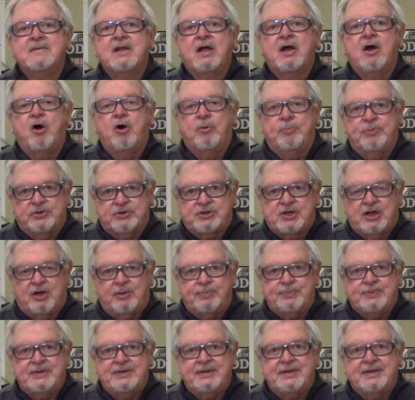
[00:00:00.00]
Hope this
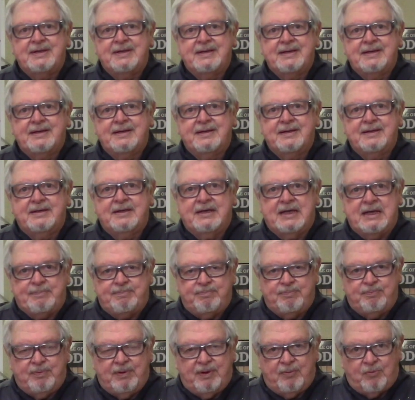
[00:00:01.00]
helped.
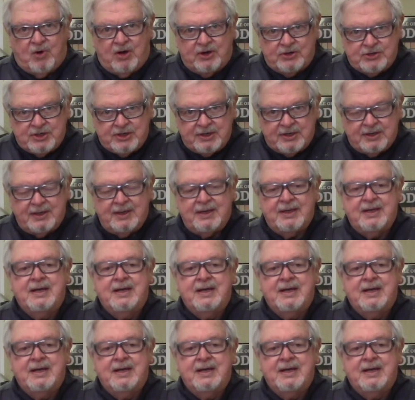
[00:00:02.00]
Keep watching,